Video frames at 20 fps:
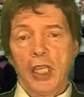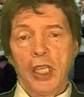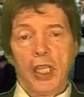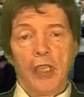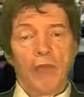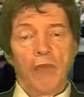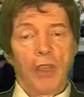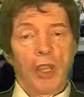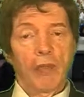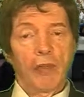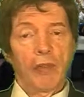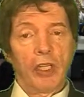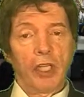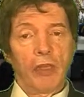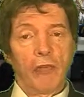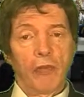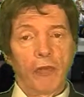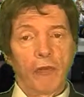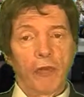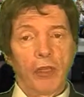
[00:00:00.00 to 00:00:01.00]
If you have a
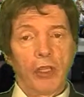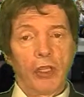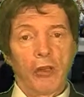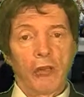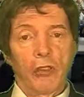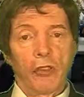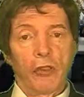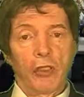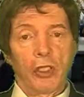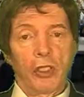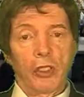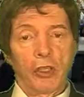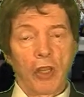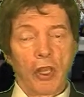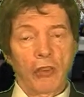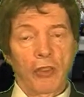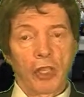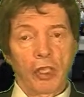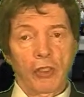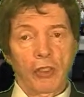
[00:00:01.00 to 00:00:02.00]
need for video, you can
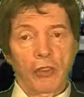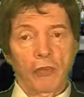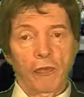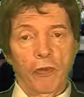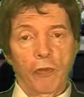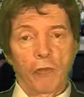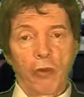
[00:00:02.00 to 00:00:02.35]
contact us for